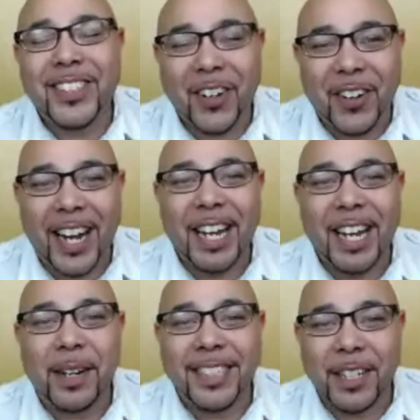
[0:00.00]
So I
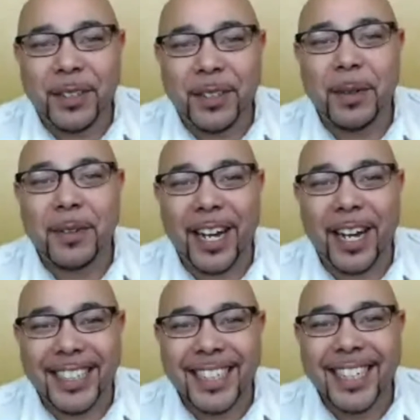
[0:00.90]
gave myself some,
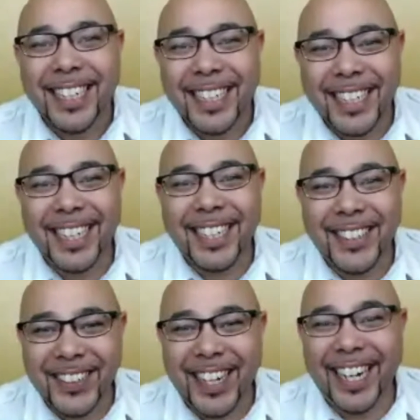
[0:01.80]

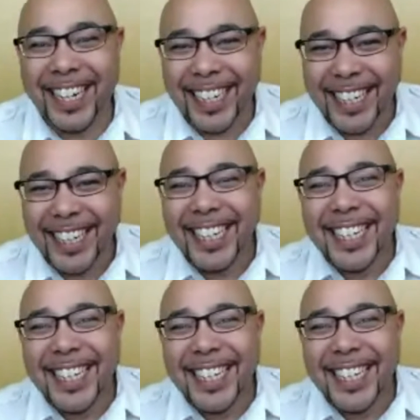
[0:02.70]
right,
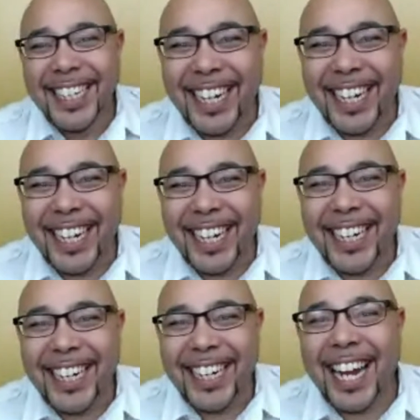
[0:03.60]
right.
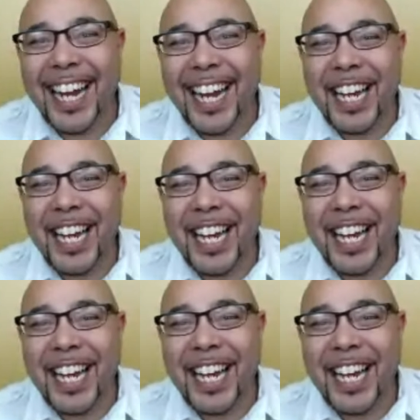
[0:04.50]
I gave myself
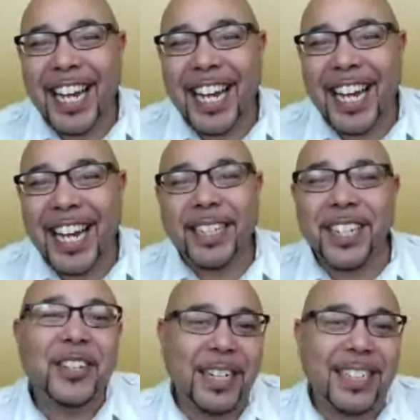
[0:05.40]

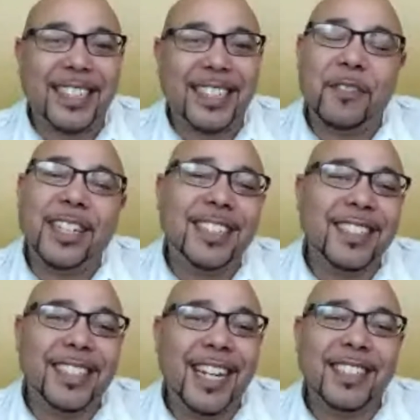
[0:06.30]
the advice. It
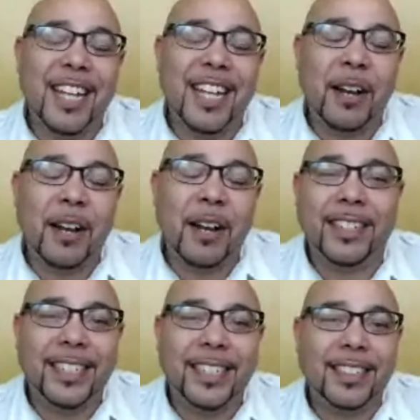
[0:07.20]
changes everything.
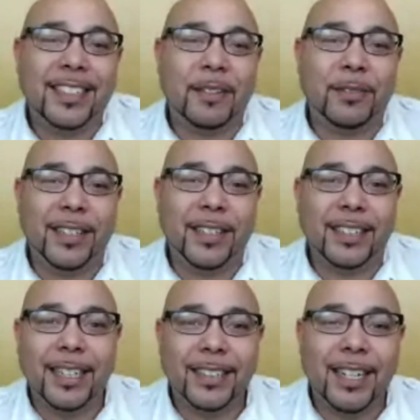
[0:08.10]

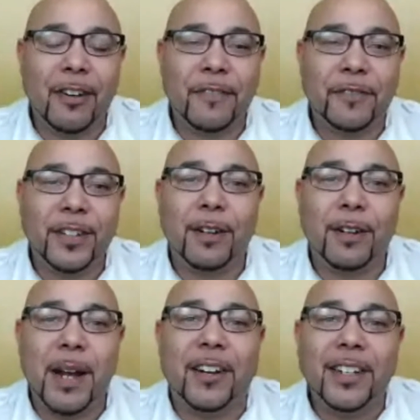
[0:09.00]
It changes how I feel
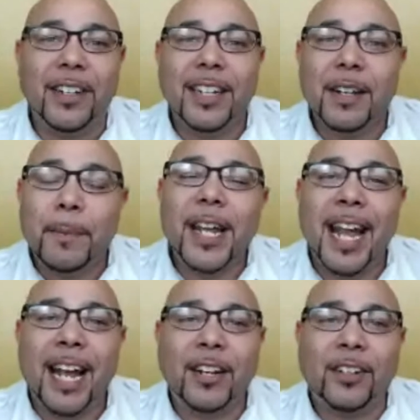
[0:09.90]
about being
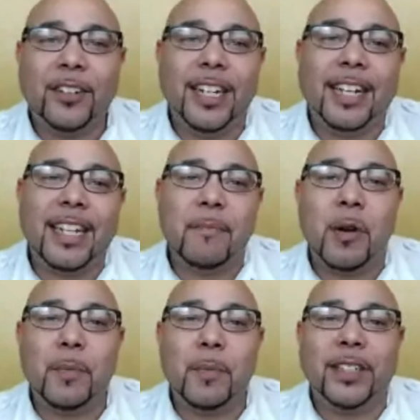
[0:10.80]
angry at that
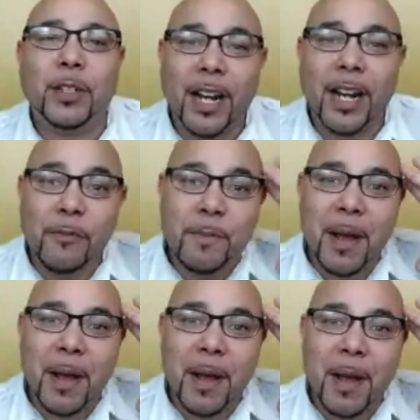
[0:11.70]
moment. So when I
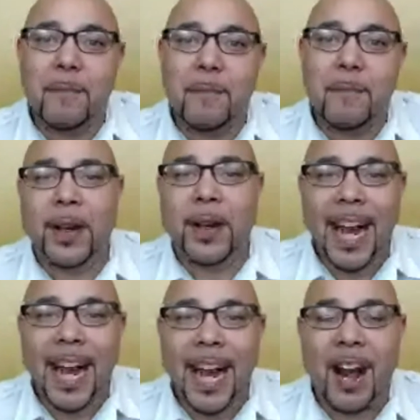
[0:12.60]
remember that moment
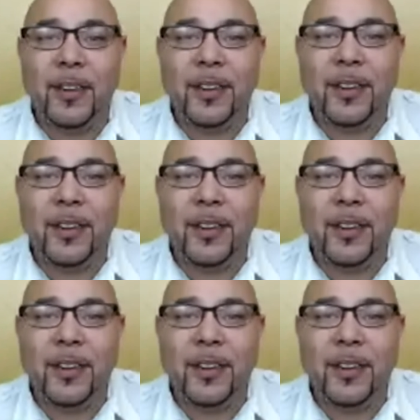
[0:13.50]
now,